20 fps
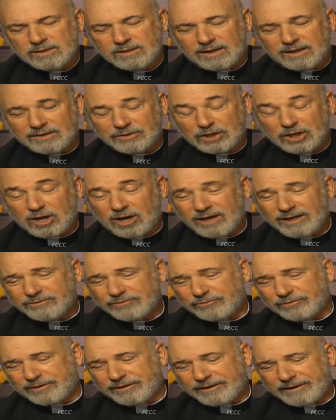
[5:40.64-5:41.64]
On the
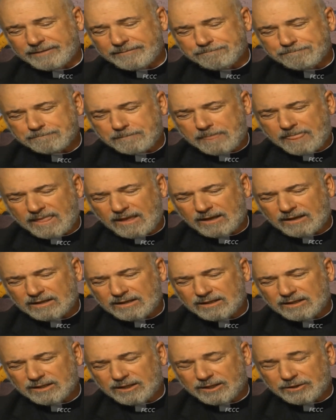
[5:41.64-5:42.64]
contrary,
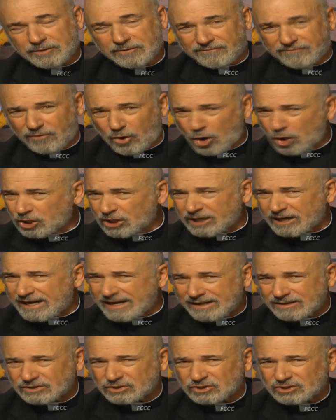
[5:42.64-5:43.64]
the fallen
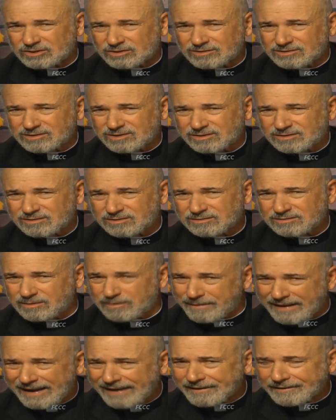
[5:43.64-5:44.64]
angels, the
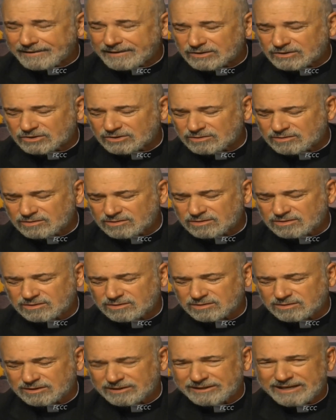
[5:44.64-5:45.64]
bad angels,
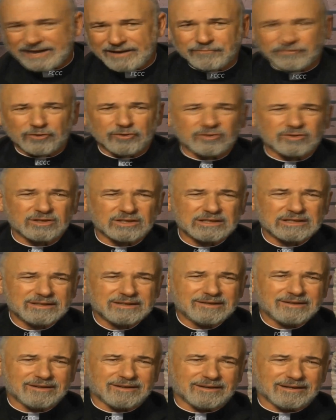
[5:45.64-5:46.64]
the devil
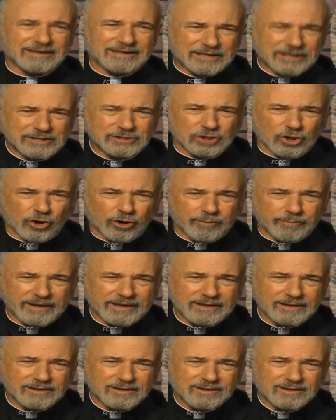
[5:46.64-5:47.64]
and his
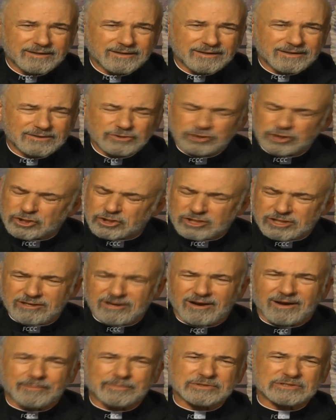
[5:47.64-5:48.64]
army, just the
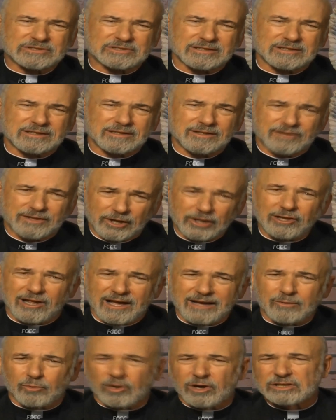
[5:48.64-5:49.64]
opposite.
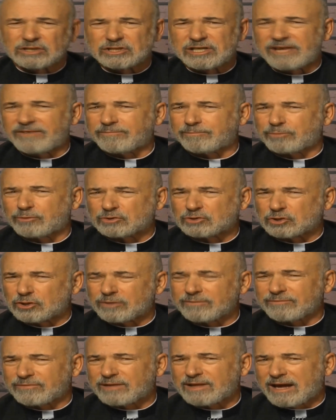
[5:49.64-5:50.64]
They've
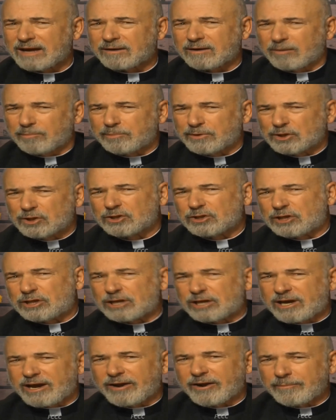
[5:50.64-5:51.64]
preserved that ability to
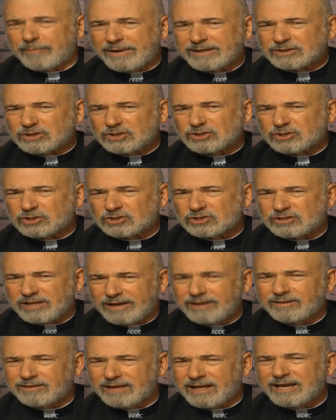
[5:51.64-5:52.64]
carry messages.
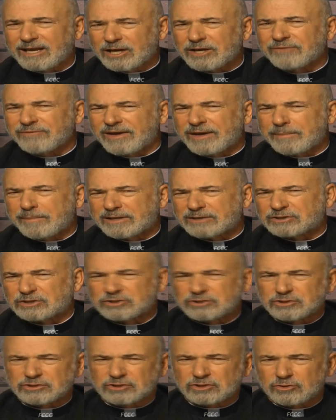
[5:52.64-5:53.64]
They convey
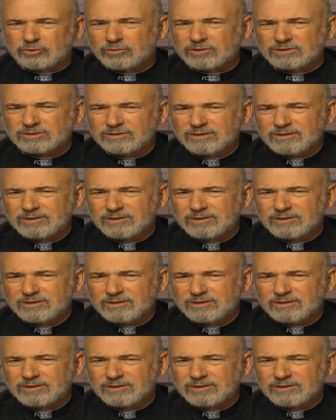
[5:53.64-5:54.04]
messages to us.